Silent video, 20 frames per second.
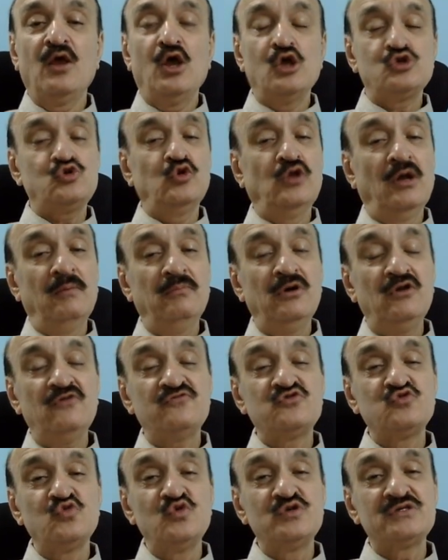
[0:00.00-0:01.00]
So, number
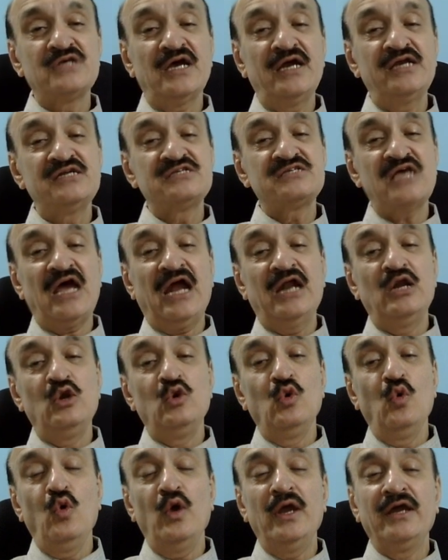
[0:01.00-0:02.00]
of suicides
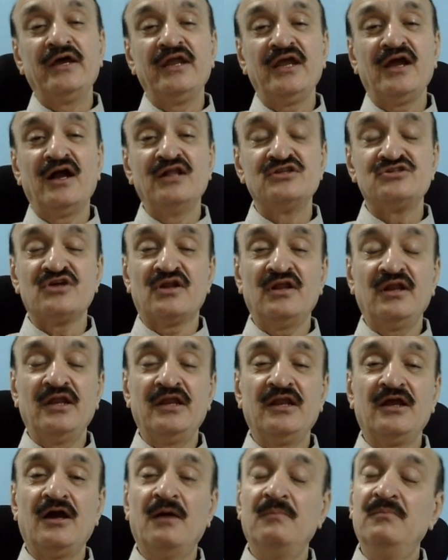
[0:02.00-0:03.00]
and low agricultural
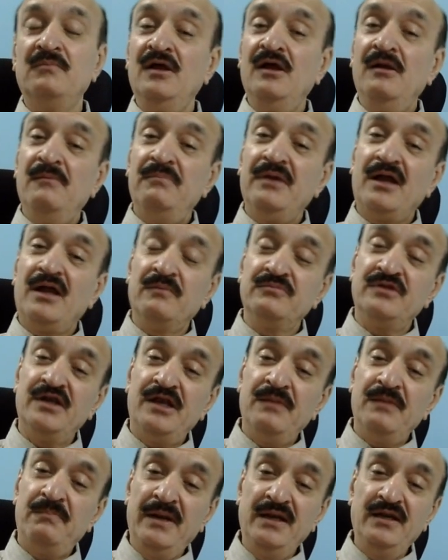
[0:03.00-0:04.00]
income become the
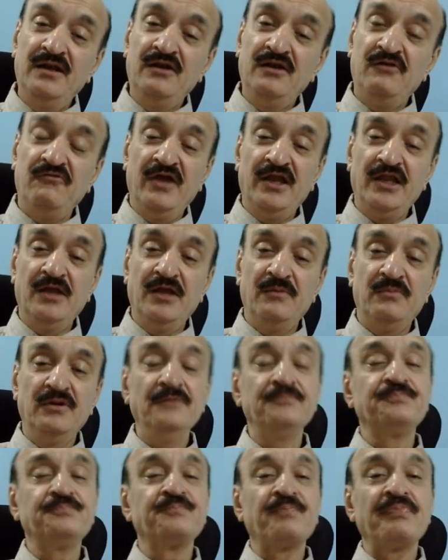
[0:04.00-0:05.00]
dependent
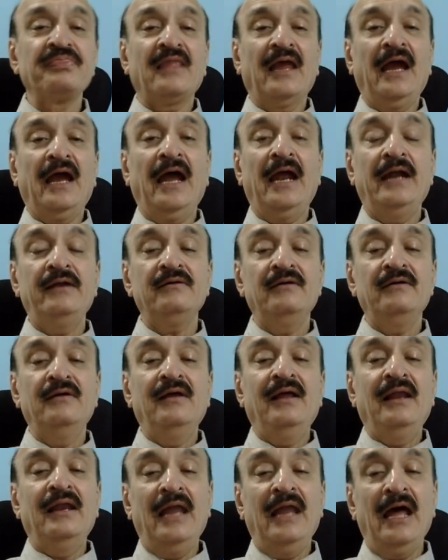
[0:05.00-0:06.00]
variable, and
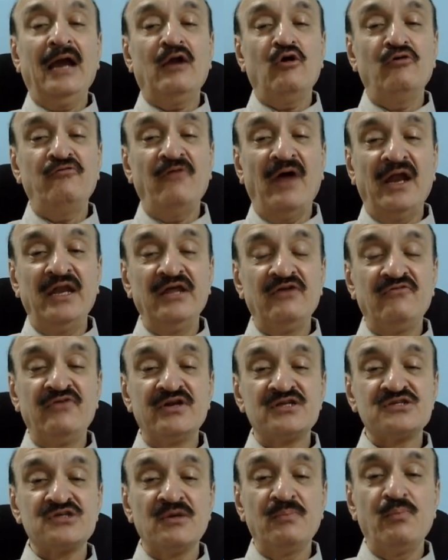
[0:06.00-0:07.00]
lack of
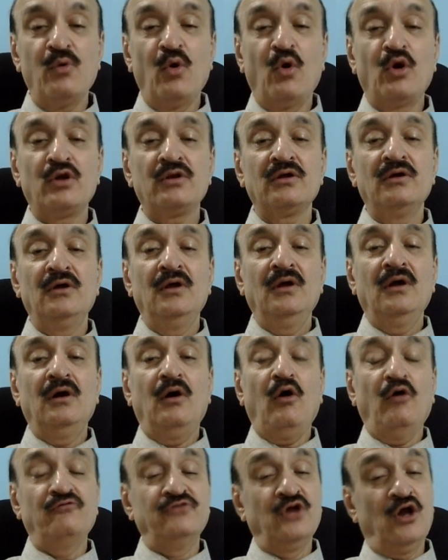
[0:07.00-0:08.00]
adequate support
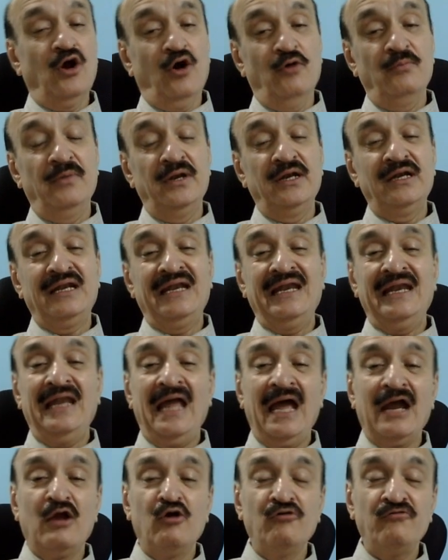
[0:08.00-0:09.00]
of the government,
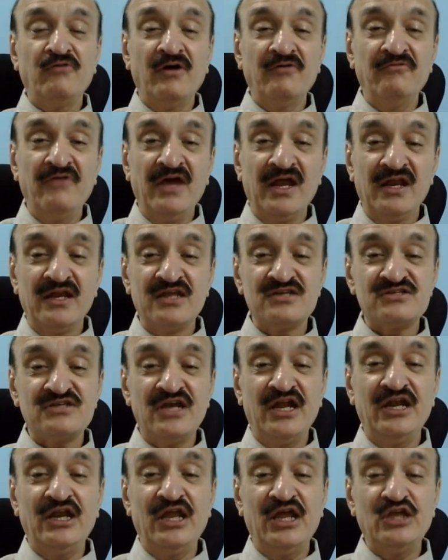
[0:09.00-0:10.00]
lack of awareness
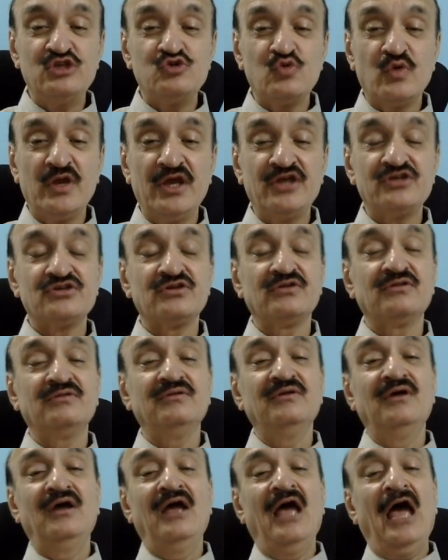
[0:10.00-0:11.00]
and education,
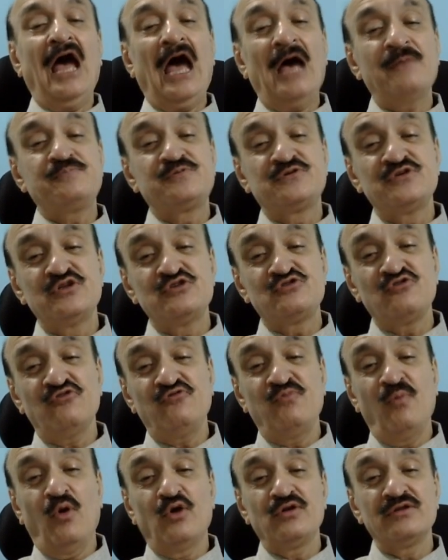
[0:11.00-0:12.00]
absence
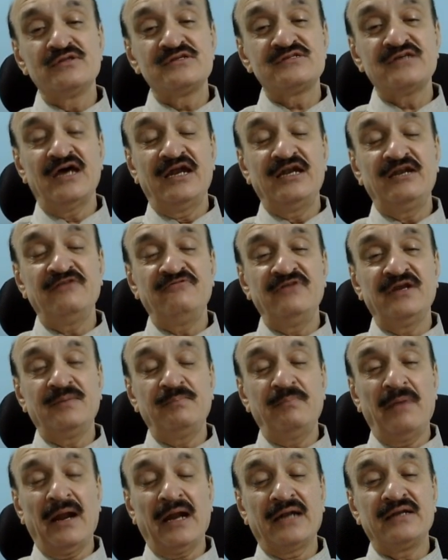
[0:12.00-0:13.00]
of modern
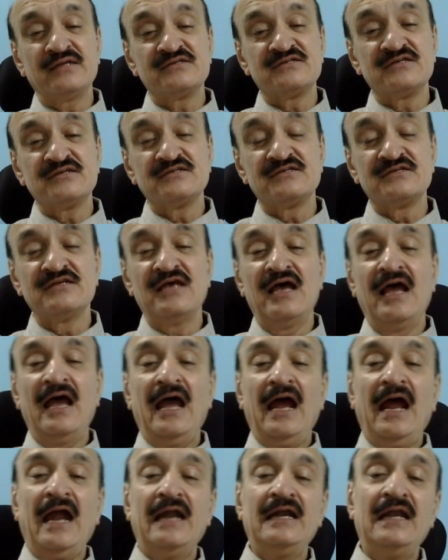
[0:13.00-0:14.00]
scientific practices,
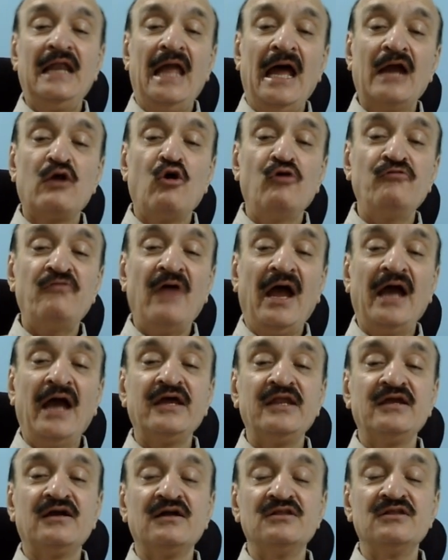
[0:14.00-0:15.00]
and lack of
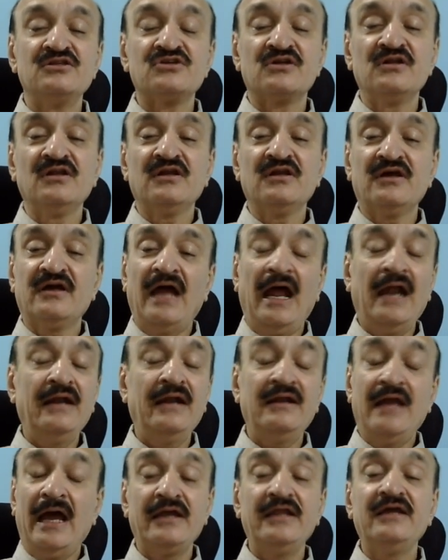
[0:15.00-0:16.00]
agricultural
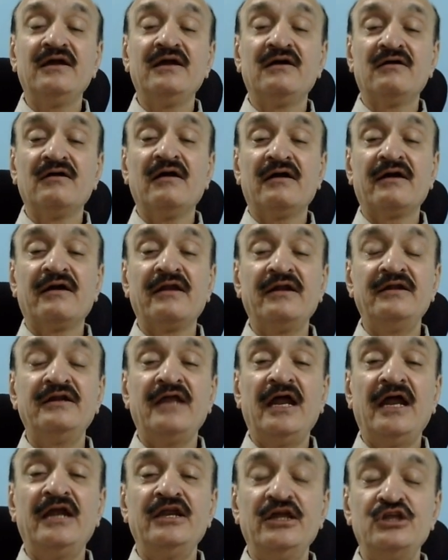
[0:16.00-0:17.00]
and agri credit
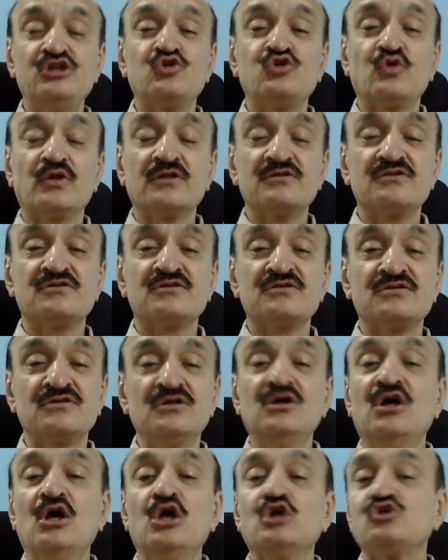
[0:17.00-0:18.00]
and insurance.
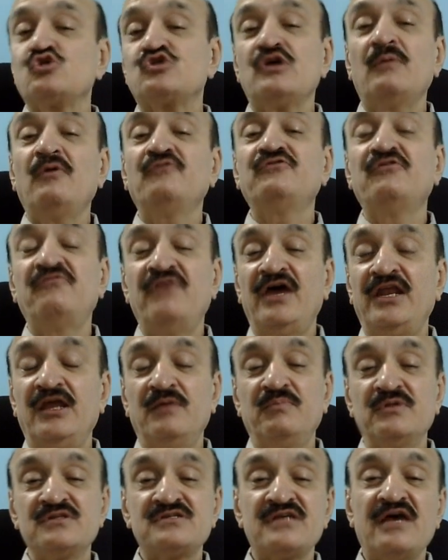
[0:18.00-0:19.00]
So some of the
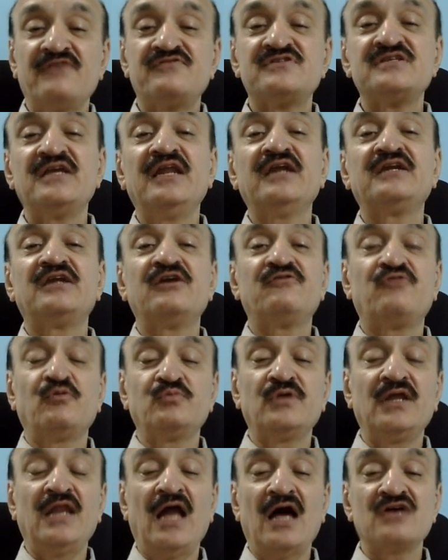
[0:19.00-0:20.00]
variables I've selected from
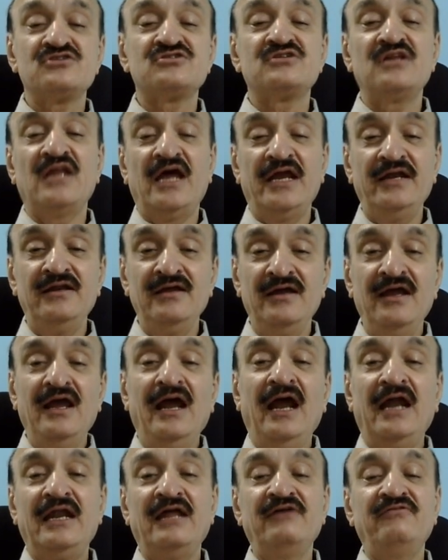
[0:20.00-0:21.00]
the last slide
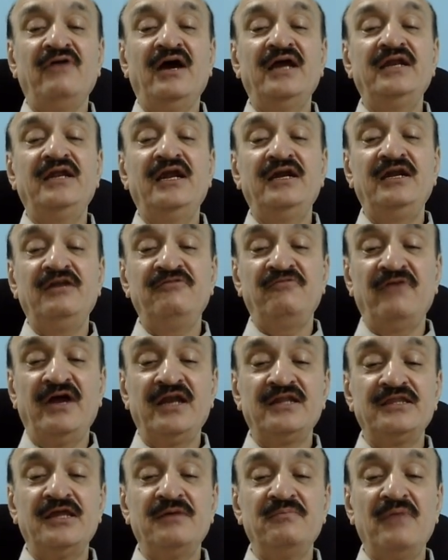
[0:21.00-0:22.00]
and I've
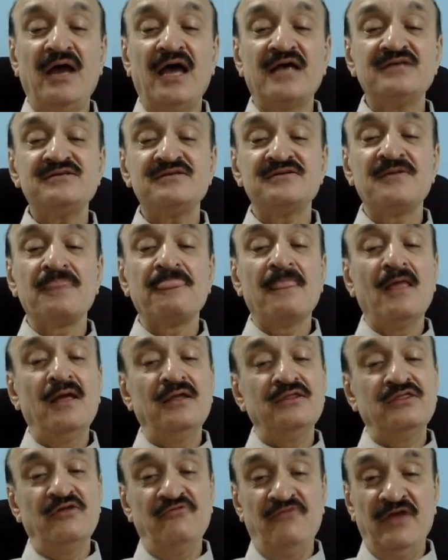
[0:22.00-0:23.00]
identified them as
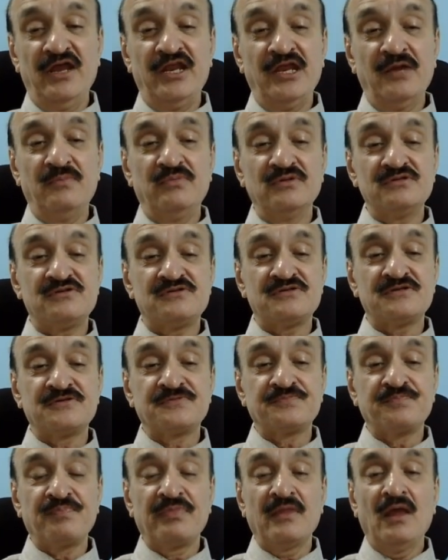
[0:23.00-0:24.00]
the
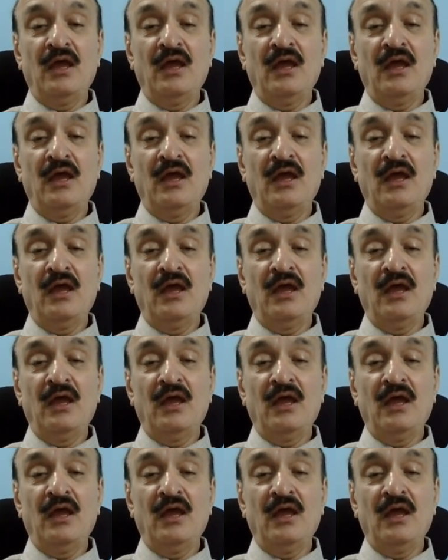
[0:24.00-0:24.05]
variables.